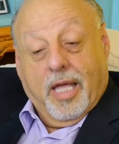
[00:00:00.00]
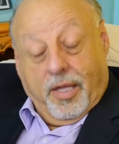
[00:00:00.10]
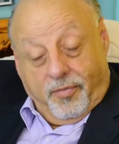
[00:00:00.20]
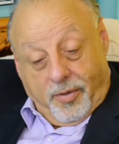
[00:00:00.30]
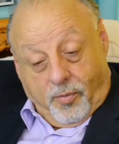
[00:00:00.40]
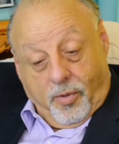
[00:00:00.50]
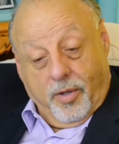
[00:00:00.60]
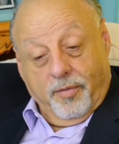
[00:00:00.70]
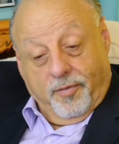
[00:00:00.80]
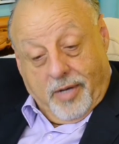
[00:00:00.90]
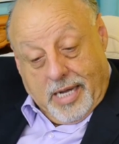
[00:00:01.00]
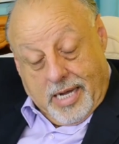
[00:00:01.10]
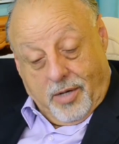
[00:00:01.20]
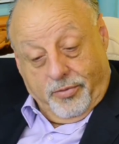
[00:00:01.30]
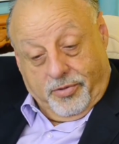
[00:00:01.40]
If it weren't for
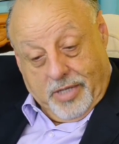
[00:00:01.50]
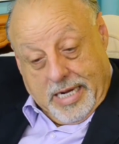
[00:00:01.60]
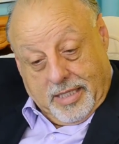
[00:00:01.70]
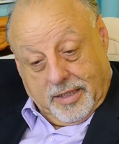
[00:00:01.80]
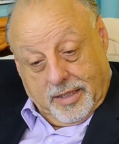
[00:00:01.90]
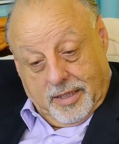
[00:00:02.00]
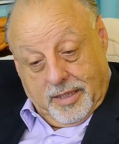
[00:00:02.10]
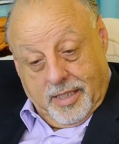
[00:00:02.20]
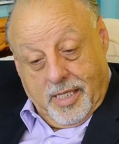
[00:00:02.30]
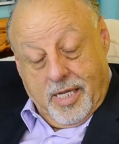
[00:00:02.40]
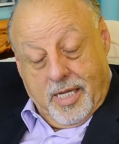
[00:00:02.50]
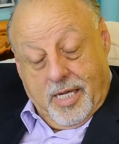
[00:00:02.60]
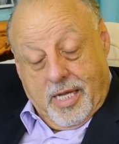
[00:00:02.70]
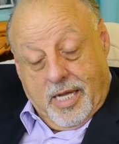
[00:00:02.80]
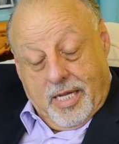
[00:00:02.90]
Hal Jackson
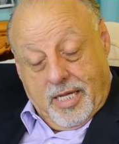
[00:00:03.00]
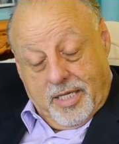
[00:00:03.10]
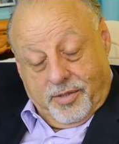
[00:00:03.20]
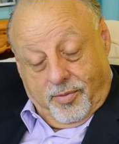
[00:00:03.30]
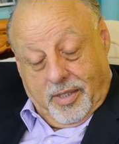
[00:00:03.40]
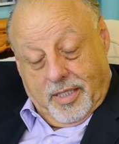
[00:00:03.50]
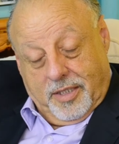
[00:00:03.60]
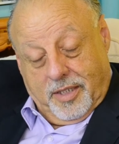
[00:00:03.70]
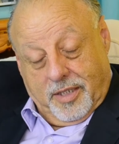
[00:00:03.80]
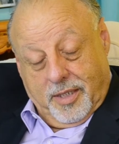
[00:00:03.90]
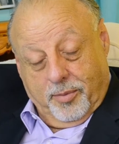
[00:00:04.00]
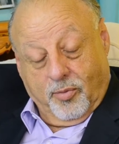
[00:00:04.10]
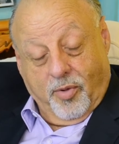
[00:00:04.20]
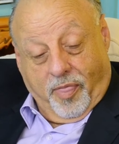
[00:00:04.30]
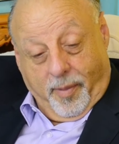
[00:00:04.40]
and his relationships
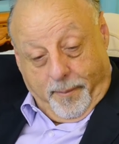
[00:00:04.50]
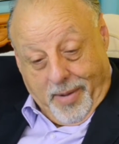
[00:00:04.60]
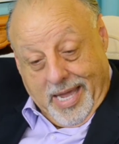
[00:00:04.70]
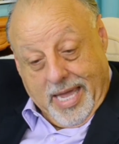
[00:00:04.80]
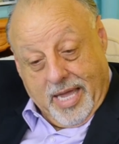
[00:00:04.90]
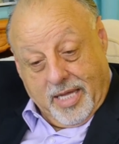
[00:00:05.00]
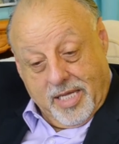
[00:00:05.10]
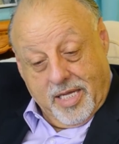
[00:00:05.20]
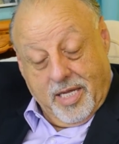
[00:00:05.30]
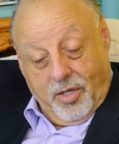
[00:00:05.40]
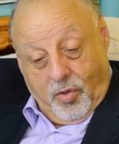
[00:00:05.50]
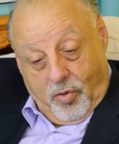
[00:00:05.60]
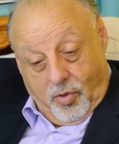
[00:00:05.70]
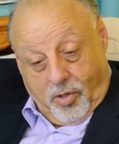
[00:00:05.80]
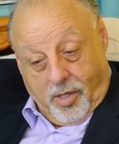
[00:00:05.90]
with the bank in New
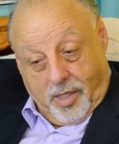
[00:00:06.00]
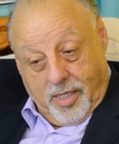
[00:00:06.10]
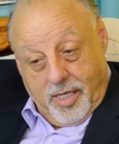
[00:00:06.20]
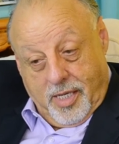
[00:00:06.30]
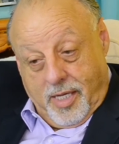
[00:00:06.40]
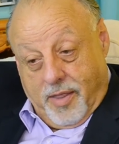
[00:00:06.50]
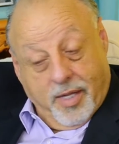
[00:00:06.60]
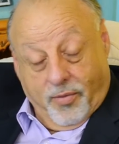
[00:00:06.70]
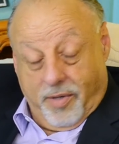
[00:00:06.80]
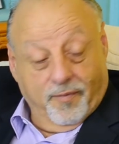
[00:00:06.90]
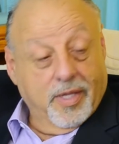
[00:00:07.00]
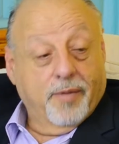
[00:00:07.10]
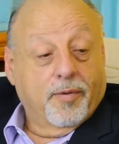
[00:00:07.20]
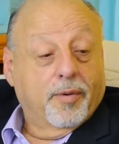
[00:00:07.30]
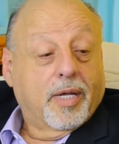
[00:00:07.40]
York, they would have
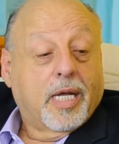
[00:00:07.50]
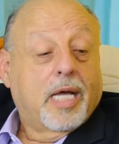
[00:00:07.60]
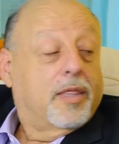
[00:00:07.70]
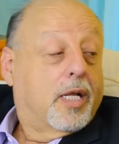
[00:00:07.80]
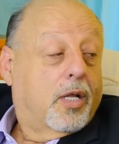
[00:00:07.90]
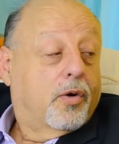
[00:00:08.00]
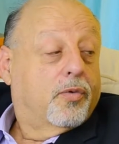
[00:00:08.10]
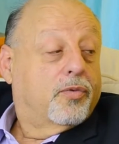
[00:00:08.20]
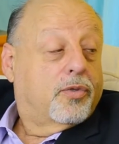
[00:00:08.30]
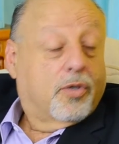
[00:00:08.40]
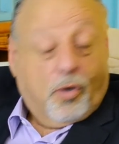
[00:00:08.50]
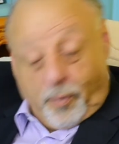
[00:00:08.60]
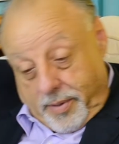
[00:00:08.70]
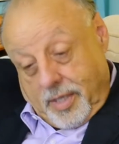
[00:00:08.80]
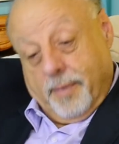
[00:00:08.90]
never gotten the loan to
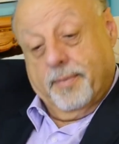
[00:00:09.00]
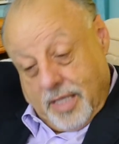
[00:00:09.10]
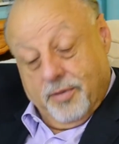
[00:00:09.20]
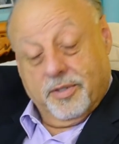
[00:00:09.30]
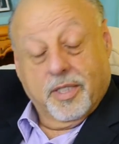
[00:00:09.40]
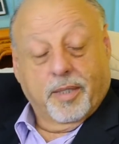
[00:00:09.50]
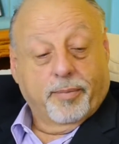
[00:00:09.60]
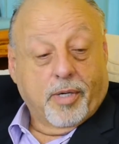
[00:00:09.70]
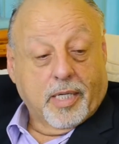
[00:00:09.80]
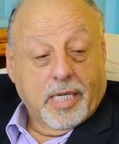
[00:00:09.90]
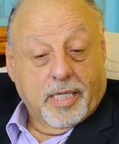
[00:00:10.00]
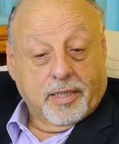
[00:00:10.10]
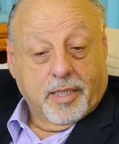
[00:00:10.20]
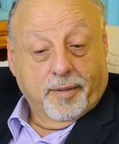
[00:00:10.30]
open up inner city broadcasting.